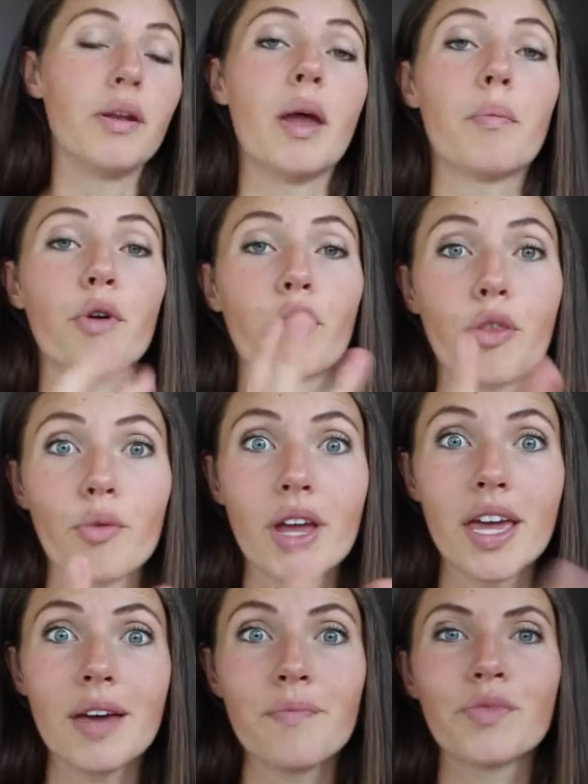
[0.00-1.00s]
Number
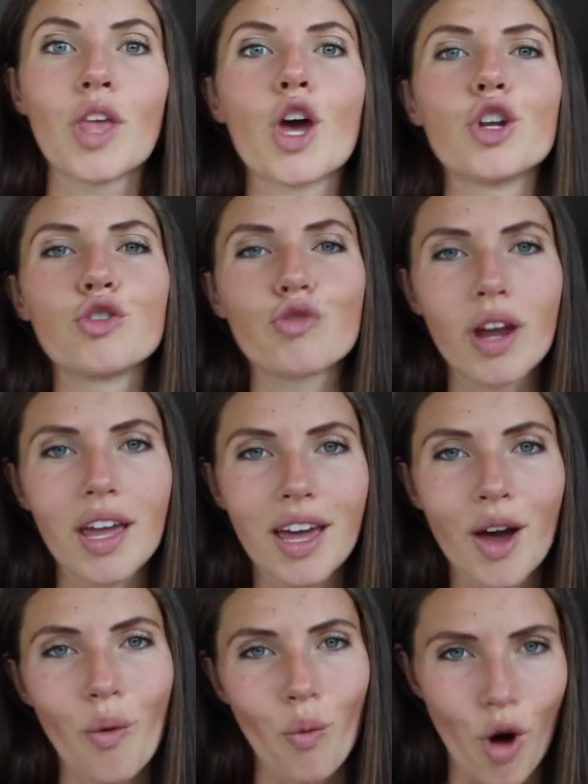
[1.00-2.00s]
3,
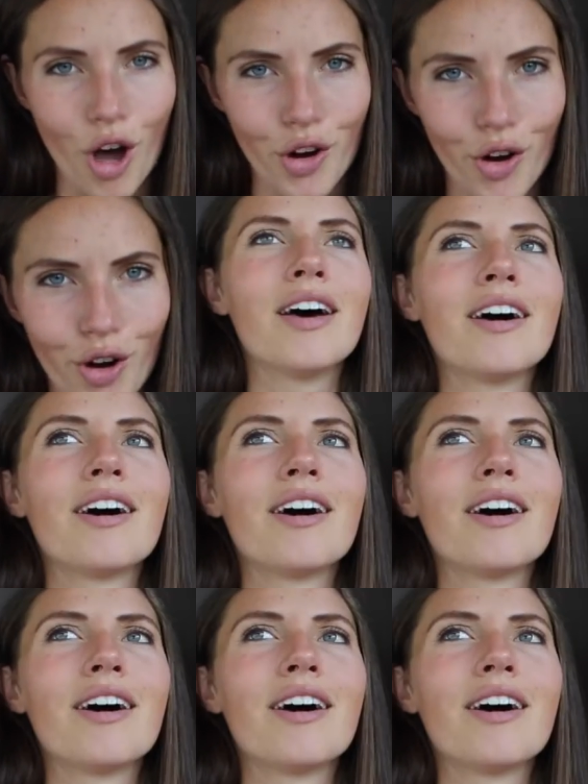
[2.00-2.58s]
drink water.